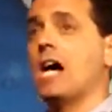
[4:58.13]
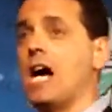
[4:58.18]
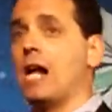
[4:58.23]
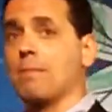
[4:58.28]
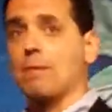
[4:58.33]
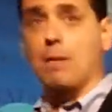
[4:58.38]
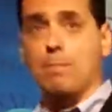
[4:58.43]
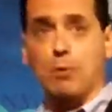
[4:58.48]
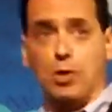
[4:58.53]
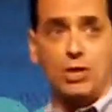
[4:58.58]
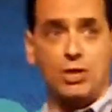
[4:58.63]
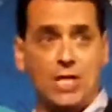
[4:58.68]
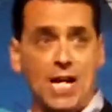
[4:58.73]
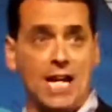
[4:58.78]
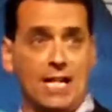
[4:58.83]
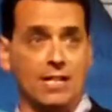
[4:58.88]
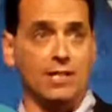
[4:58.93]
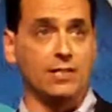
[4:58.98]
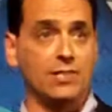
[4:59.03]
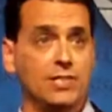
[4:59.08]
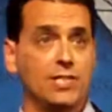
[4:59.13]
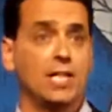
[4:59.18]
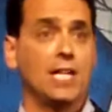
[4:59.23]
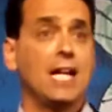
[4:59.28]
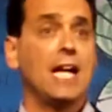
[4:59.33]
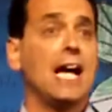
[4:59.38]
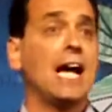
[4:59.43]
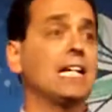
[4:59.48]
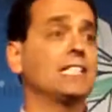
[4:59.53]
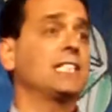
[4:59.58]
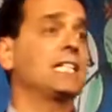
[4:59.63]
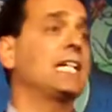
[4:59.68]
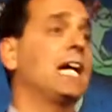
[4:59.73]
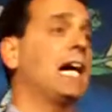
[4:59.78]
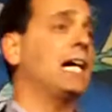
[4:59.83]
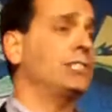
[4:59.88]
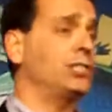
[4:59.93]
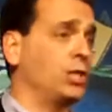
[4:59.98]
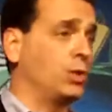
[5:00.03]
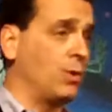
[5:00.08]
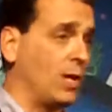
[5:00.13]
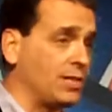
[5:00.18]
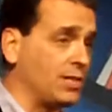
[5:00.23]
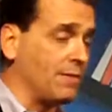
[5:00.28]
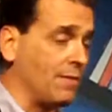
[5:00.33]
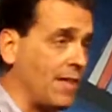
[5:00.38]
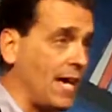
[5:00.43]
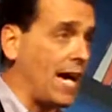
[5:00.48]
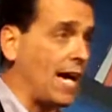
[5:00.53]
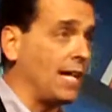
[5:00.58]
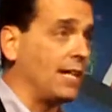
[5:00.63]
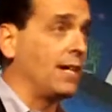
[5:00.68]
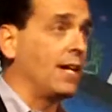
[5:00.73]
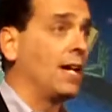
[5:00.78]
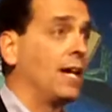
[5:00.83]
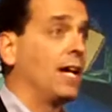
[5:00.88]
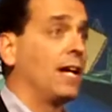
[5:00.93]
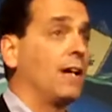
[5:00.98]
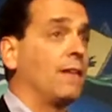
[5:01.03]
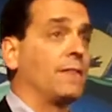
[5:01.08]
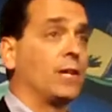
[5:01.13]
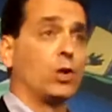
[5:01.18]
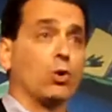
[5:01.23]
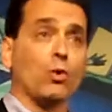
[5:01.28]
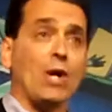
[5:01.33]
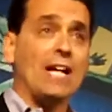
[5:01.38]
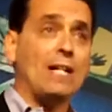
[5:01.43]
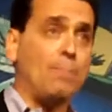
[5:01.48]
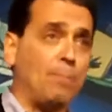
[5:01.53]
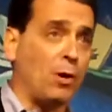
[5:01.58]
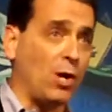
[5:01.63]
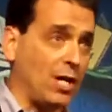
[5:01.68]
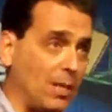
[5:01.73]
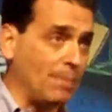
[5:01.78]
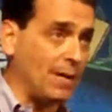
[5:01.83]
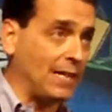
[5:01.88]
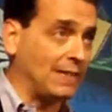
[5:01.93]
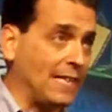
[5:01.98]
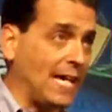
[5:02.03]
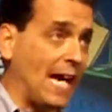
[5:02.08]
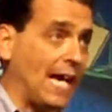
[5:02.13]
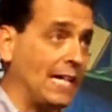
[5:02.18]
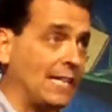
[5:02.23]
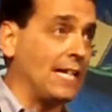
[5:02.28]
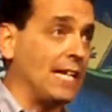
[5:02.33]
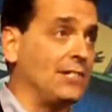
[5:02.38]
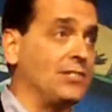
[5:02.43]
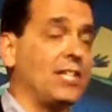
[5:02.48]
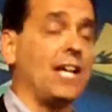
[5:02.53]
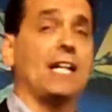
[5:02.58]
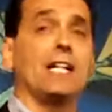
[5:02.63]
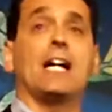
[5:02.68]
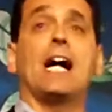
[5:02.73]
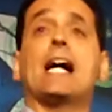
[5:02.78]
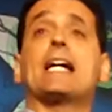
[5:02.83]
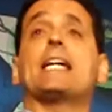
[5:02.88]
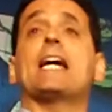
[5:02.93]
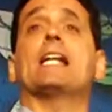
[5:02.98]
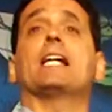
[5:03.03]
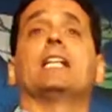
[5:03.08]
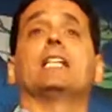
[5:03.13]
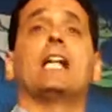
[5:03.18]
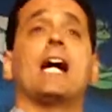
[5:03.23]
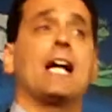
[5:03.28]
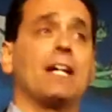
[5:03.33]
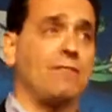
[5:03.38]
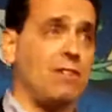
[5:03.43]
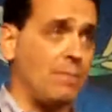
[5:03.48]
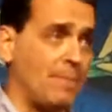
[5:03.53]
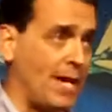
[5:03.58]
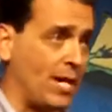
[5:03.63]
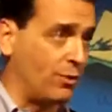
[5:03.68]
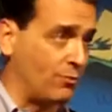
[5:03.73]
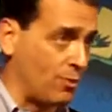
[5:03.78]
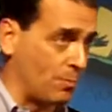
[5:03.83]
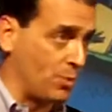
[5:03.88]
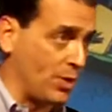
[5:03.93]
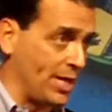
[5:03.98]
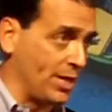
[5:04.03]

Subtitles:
on my book jackets. As a consequence of that, the great part about that is that I get a lot of email from